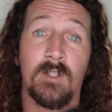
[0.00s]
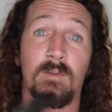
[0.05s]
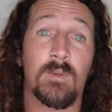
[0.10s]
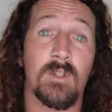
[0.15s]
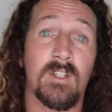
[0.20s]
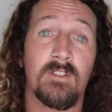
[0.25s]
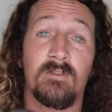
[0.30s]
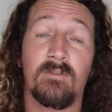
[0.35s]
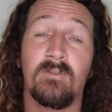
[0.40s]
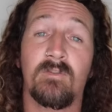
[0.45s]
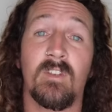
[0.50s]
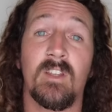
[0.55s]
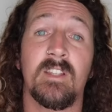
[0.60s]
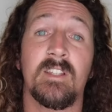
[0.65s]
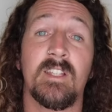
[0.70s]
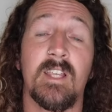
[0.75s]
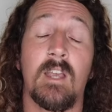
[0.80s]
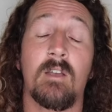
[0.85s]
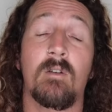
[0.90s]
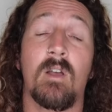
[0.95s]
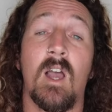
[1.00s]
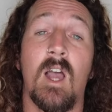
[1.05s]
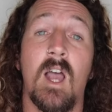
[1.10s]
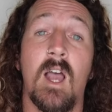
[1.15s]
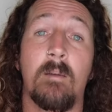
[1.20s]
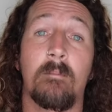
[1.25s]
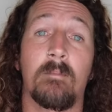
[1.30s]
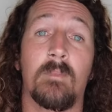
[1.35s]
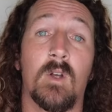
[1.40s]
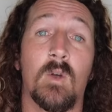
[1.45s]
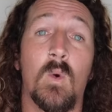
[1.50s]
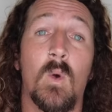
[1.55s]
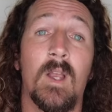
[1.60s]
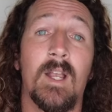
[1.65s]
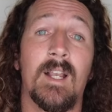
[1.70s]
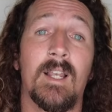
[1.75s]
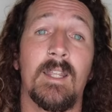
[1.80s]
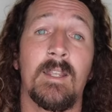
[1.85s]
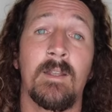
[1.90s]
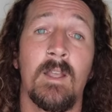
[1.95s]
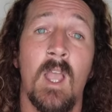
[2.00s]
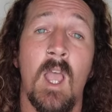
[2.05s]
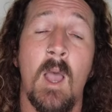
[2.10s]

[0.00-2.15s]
switch fins out quickly.